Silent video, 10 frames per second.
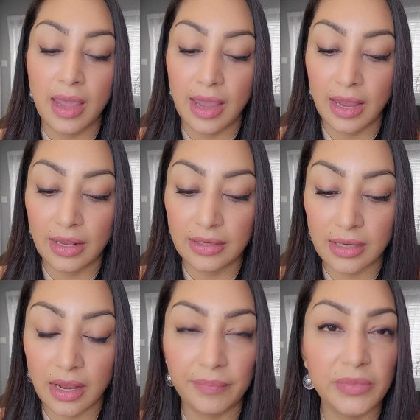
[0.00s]
And
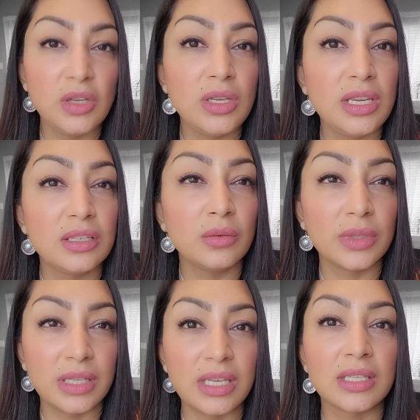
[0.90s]
um, you need to
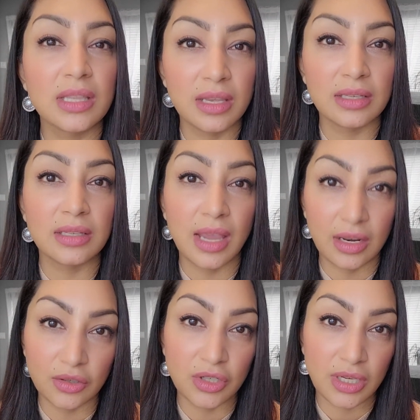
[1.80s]
release this
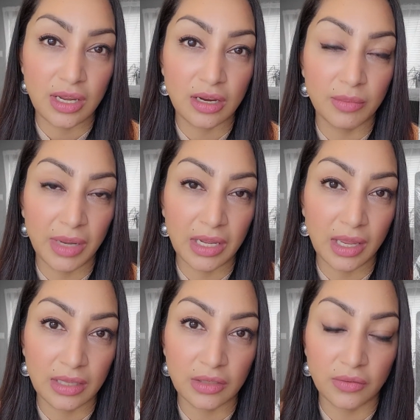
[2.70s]
energy here, my
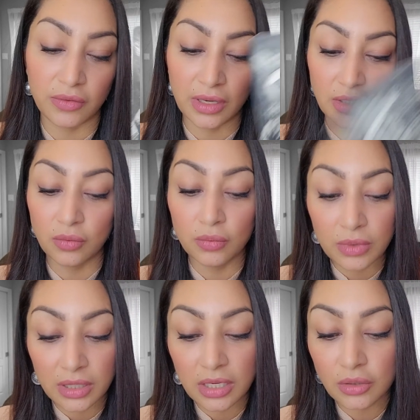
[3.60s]
Cancer friends. You
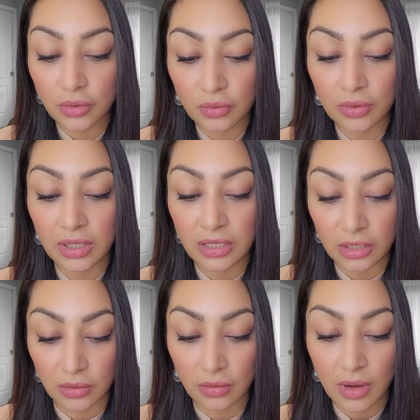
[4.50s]
really, truly
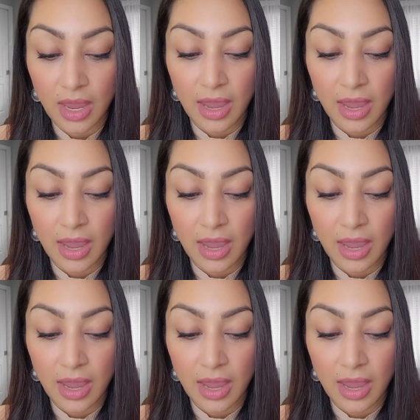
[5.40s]
do.